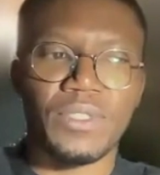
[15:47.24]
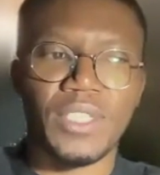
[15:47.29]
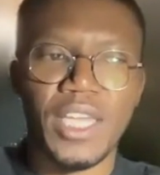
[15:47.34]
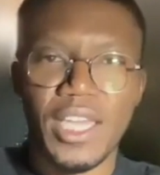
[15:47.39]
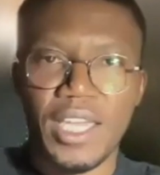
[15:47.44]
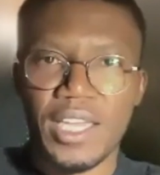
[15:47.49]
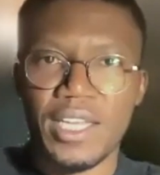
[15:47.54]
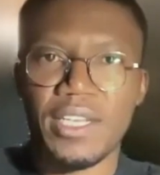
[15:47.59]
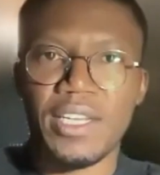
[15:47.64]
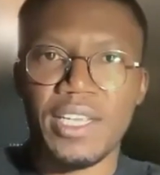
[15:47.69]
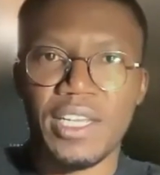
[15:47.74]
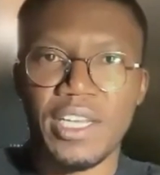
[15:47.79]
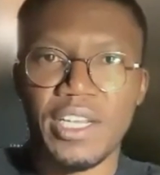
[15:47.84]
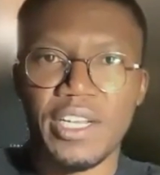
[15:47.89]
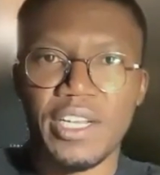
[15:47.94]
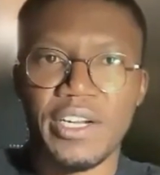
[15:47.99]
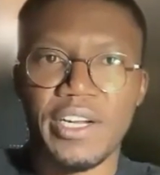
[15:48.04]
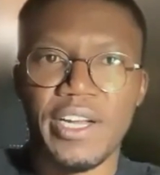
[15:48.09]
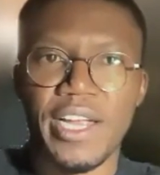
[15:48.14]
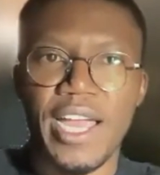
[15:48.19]
take in
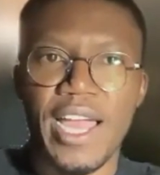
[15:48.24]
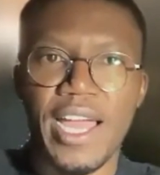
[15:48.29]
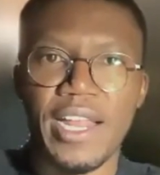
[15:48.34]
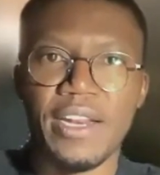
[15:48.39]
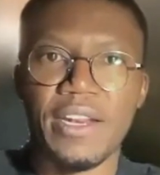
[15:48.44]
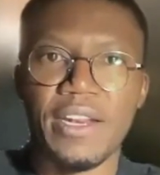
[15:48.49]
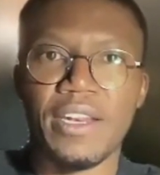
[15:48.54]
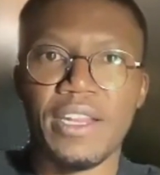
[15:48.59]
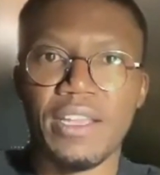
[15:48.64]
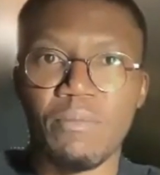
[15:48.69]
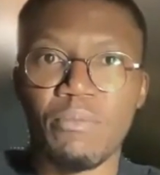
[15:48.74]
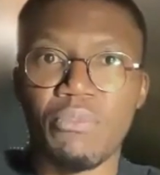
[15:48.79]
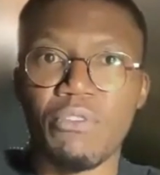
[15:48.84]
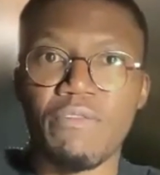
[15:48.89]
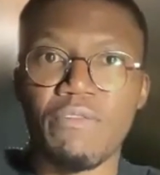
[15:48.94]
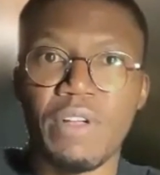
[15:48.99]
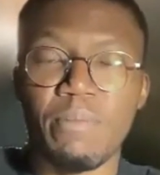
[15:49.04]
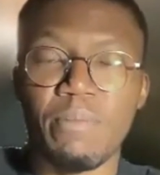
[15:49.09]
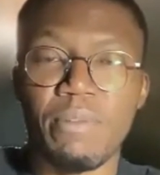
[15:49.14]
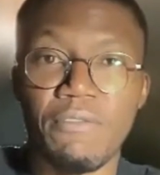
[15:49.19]
data and
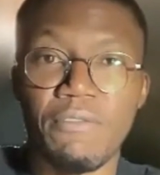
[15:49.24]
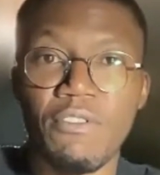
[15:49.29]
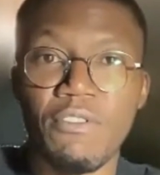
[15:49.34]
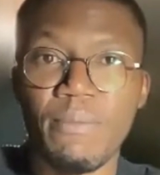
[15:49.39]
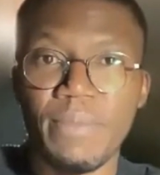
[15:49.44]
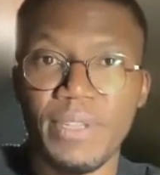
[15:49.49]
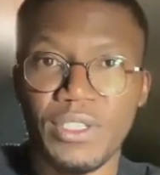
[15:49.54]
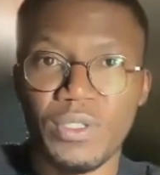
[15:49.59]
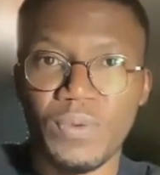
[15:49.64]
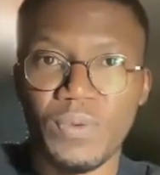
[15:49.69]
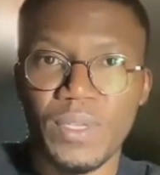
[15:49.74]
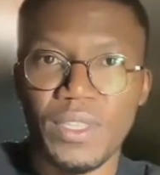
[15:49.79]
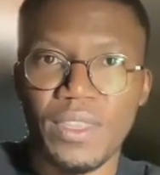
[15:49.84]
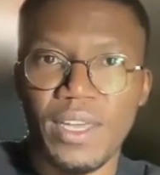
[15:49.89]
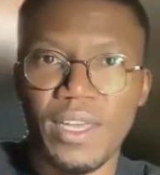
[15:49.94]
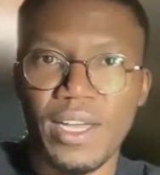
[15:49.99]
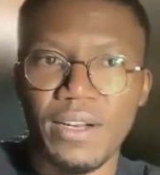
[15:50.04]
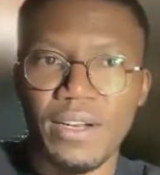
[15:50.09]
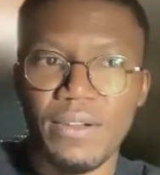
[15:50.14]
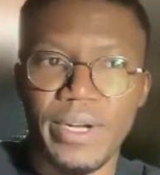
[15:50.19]
improve our performance with
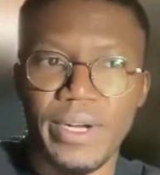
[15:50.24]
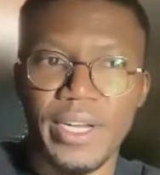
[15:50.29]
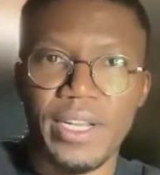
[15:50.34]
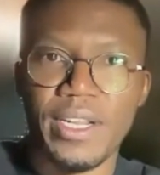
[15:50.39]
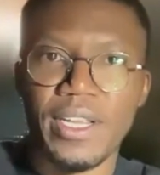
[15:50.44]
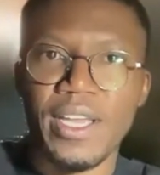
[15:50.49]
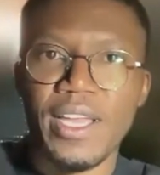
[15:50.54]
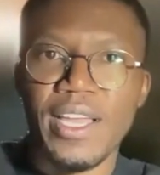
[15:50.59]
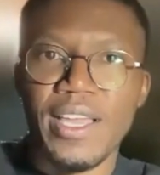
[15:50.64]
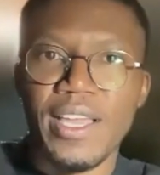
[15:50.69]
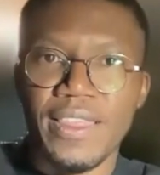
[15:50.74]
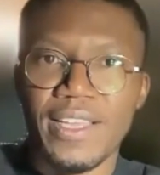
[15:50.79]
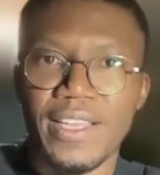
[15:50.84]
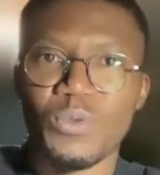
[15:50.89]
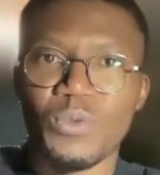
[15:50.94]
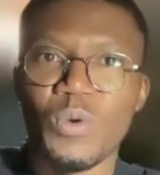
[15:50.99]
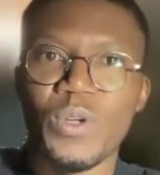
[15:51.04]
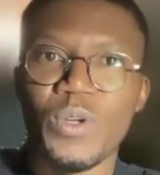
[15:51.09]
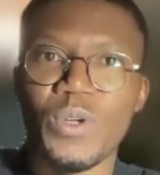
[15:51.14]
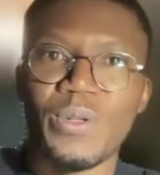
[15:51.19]
that, right?
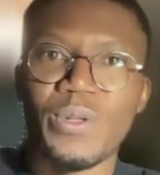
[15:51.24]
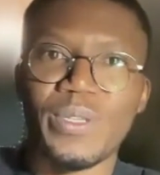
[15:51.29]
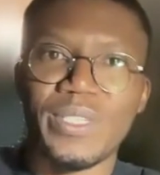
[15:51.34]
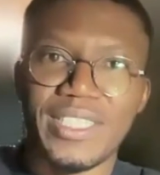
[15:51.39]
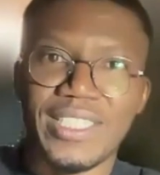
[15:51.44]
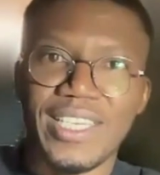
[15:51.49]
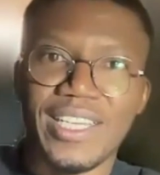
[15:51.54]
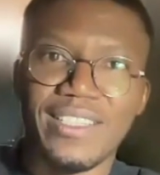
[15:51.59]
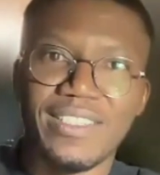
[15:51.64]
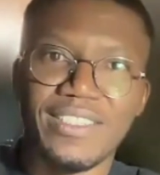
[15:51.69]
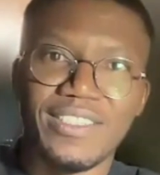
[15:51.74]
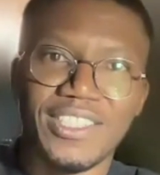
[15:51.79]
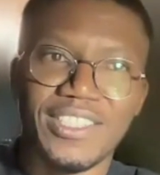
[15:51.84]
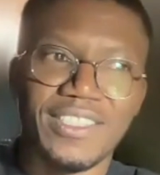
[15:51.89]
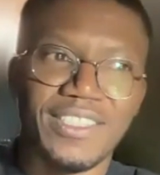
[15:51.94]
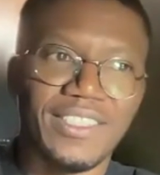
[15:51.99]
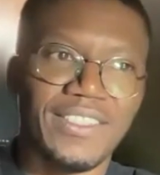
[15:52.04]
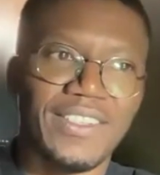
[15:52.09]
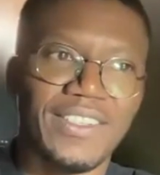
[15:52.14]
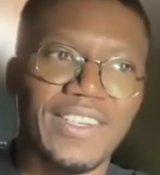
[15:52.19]
That's what we call
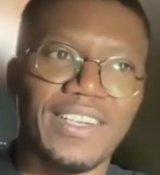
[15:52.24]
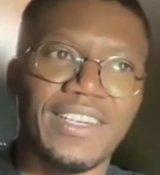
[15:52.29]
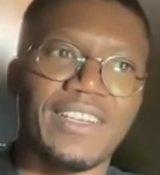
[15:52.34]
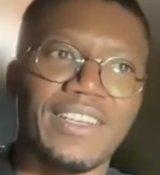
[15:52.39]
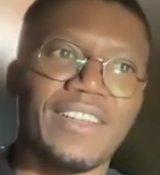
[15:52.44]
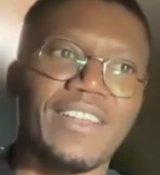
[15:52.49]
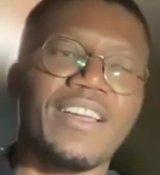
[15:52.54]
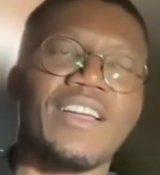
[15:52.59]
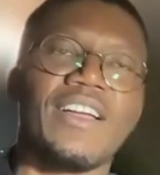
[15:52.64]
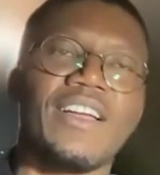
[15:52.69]
intelligence, right?